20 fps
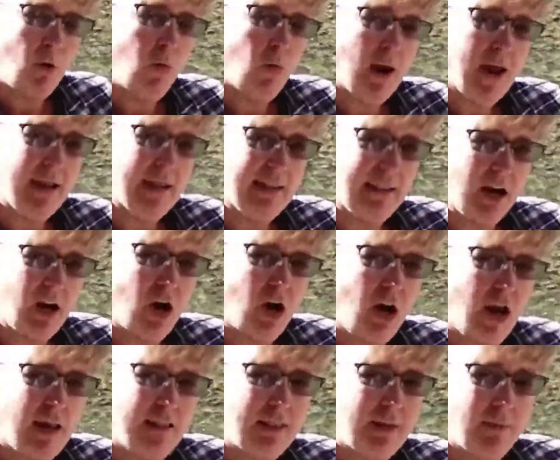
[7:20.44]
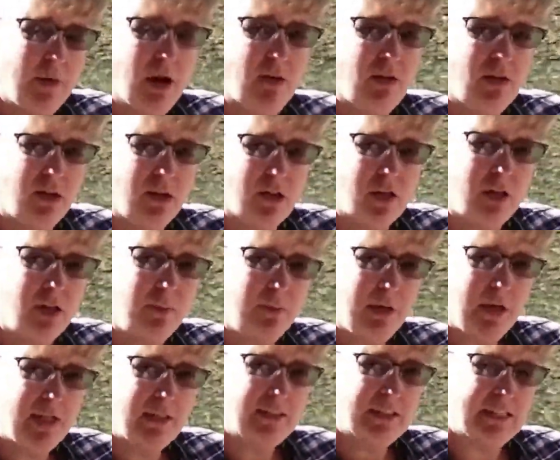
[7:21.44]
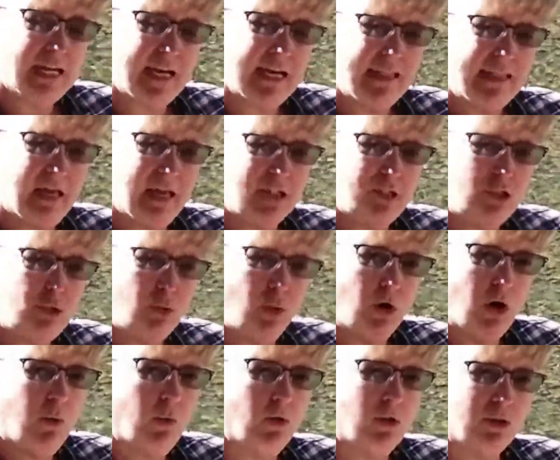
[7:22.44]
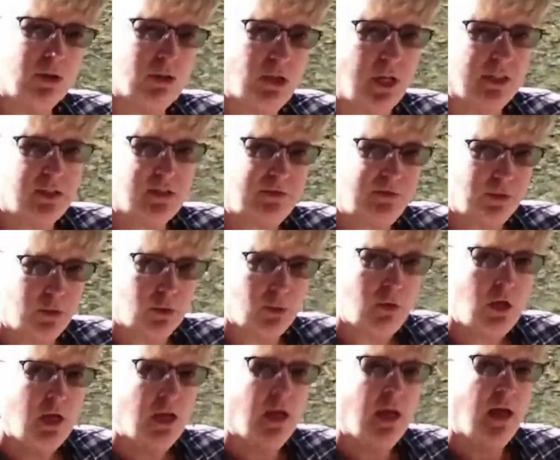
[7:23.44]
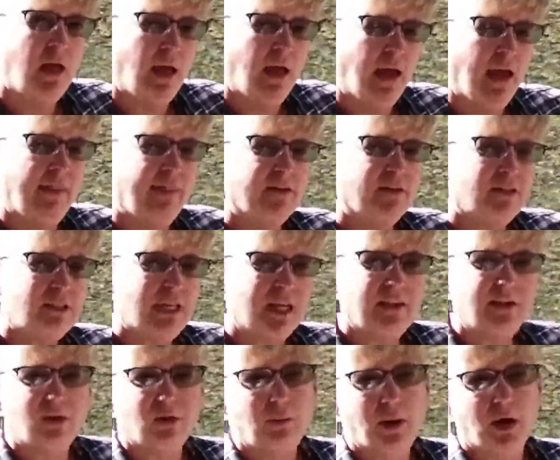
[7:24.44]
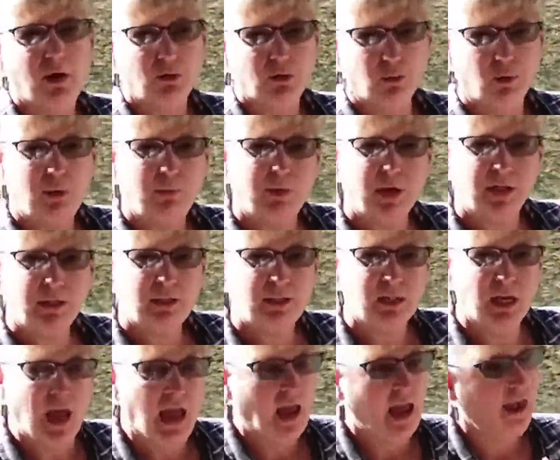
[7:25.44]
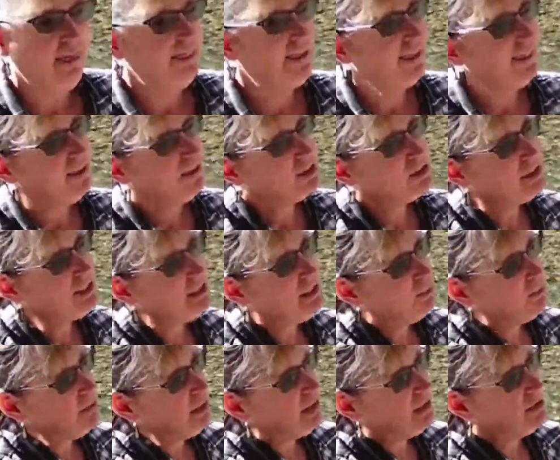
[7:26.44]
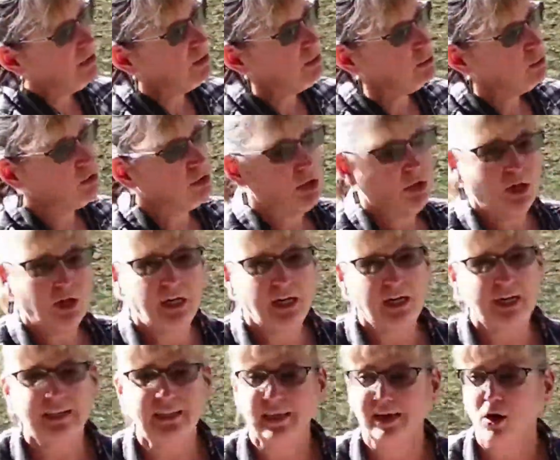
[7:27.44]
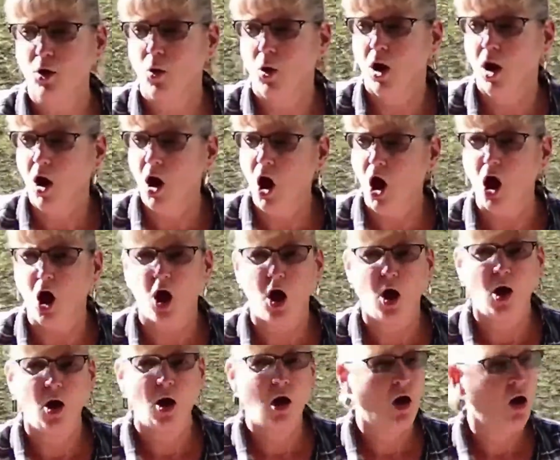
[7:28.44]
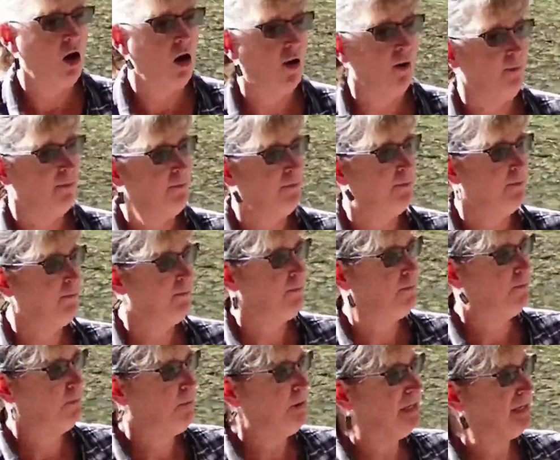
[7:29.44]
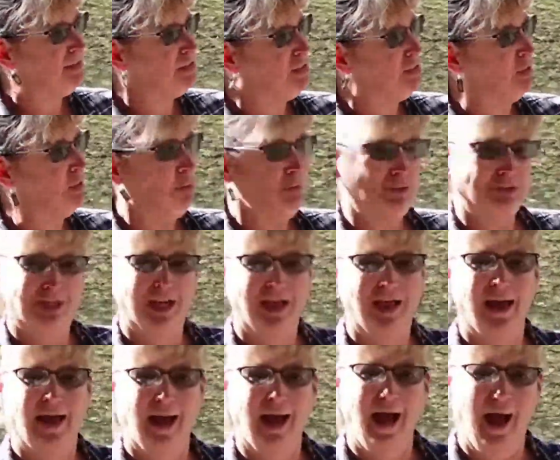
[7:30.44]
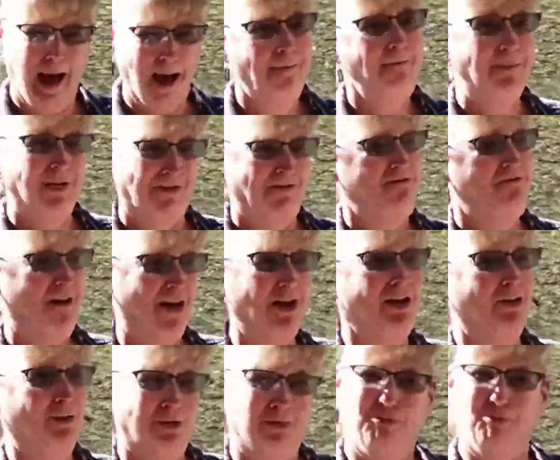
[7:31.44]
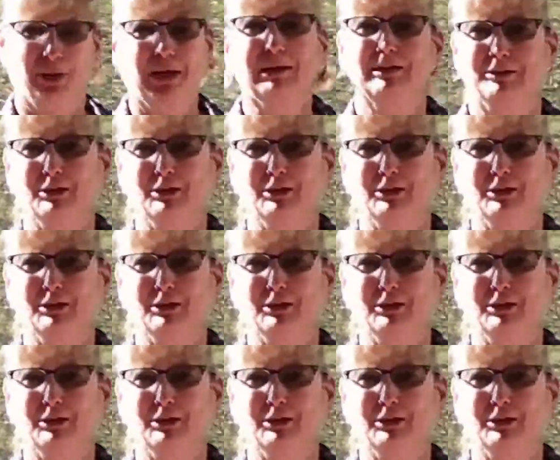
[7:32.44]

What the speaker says: right there at the mouth of the Columbia, stay at the estuary where there's lots of food, and they'll stay there about 3 months, and then they'll see the big adults returning, and they go, oh, big dudes! I'm gonna follow the big